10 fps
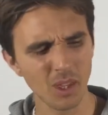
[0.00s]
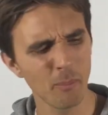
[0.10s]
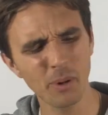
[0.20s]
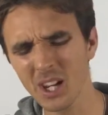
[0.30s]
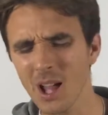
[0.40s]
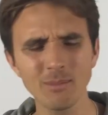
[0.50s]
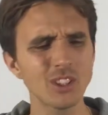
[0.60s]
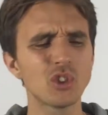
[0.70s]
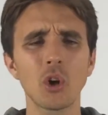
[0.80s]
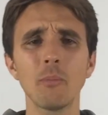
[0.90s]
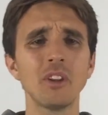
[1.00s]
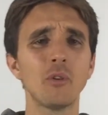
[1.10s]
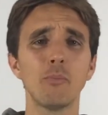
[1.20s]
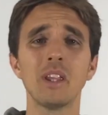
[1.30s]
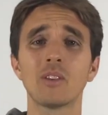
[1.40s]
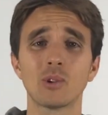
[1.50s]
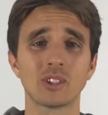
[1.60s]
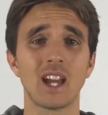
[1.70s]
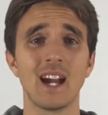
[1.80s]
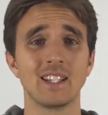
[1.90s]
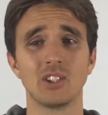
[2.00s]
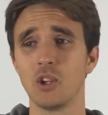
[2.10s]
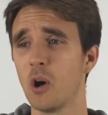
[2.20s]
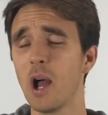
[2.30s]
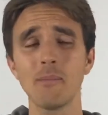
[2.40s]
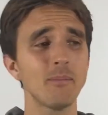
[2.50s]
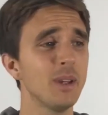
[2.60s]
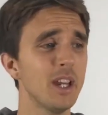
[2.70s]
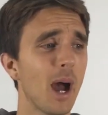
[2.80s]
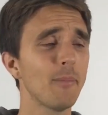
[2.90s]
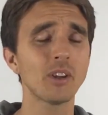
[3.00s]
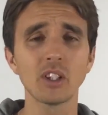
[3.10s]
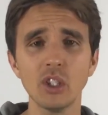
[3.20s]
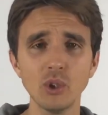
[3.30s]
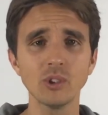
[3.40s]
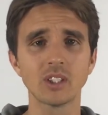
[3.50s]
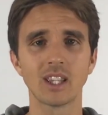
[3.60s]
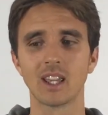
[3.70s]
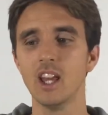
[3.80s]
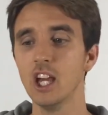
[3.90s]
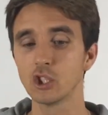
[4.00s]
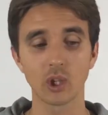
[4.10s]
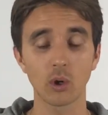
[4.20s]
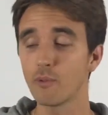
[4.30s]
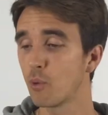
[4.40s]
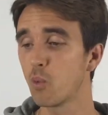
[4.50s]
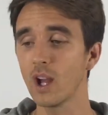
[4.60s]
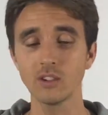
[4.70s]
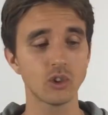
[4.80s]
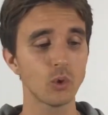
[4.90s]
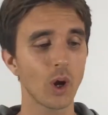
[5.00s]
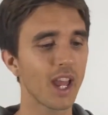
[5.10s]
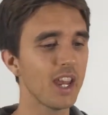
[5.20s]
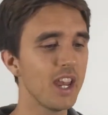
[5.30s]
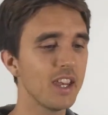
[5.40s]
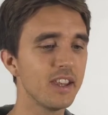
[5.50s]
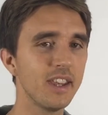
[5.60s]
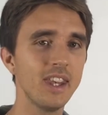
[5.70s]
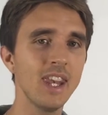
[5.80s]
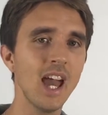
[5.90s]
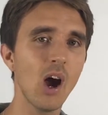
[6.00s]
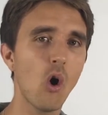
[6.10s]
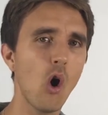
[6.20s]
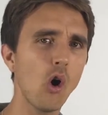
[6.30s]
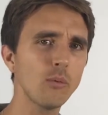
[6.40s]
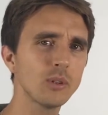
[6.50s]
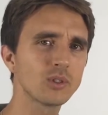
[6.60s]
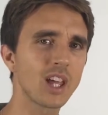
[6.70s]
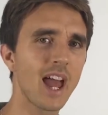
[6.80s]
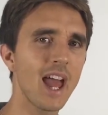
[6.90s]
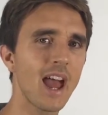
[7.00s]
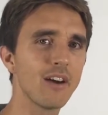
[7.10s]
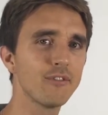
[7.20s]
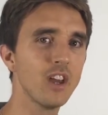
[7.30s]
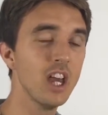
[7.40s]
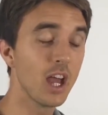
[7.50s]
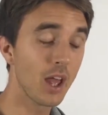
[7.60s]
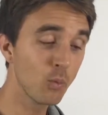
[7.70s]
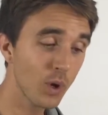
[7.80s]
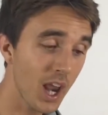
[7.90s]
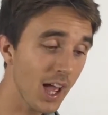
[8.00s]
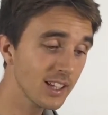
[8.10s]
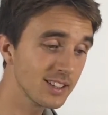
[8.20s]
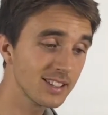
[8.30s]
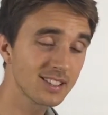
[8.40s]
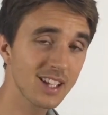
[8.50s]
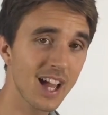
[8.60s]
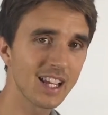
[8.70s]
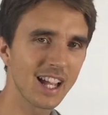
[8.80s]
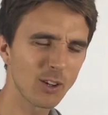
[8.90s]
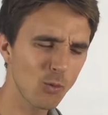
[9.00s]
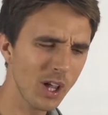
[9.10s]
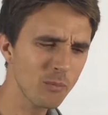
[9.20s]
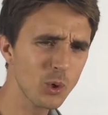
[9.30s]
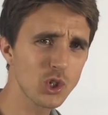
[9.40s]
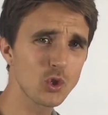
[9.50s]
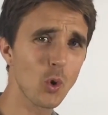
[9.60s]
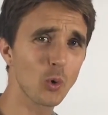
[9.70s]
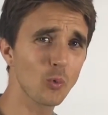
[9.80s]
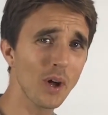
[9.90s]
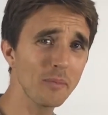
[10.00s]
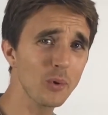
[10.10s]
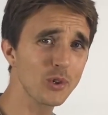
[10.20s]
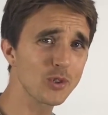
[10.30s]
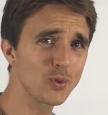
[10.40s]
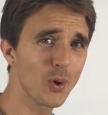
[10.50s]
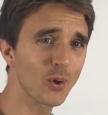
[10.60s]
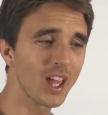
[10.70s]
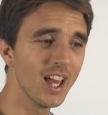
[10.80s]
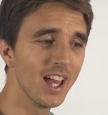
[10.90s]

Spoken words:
But I'm determined to beat those guys. I'm not losing. So I go for 1, 2, and now almost a half. And when I decide, like one more stroke,